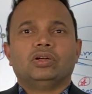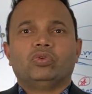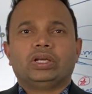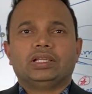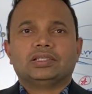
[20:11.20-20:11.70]

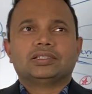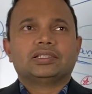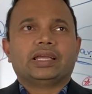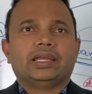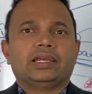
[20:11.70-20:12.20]
What else?
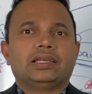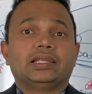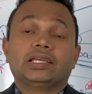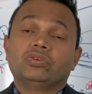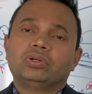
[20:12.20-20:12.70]
And
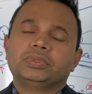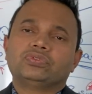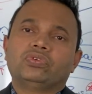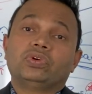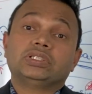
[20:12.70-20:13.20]
thank you very much
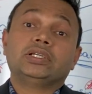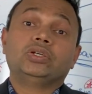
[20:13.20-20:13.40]
for watching.